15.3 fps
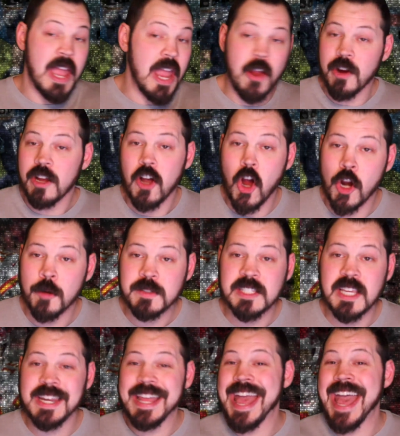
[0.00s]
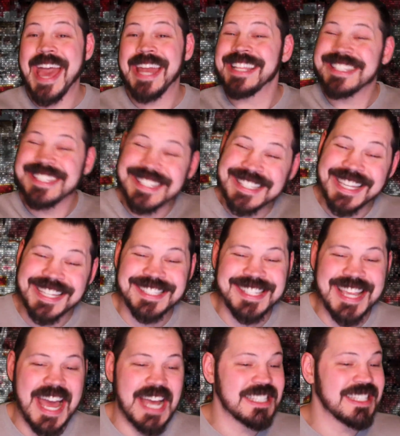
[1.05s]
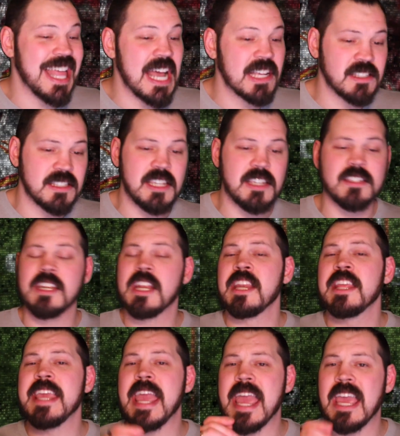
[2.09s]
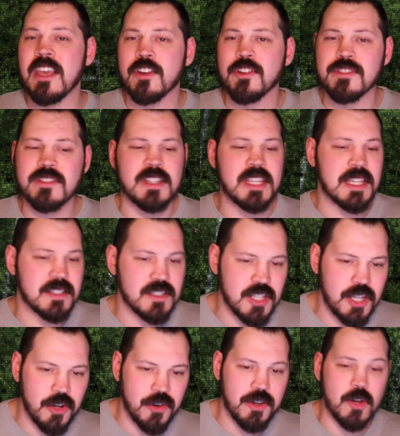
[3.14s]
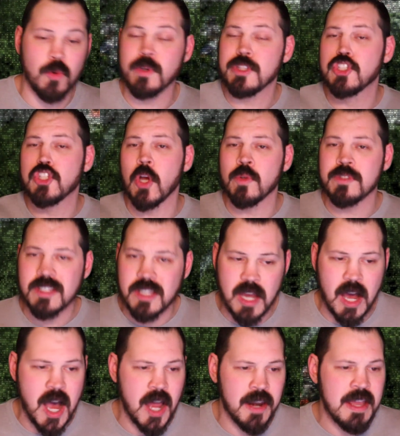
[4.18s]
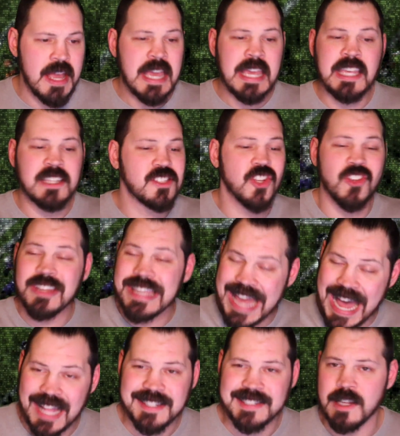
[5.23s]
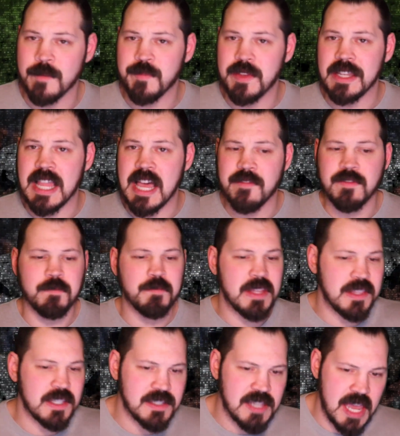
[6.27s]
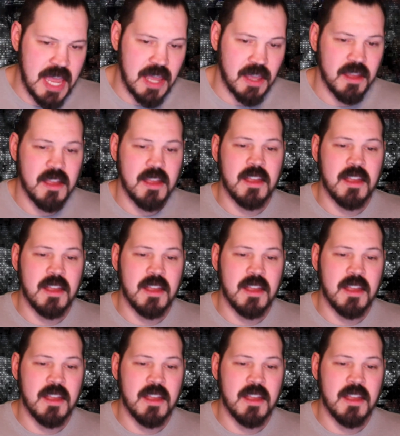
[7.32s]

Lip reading: Eric Armstead added 6 sacks last season, and he anchors the interior. With Jones gone, he's still got something left in the tank.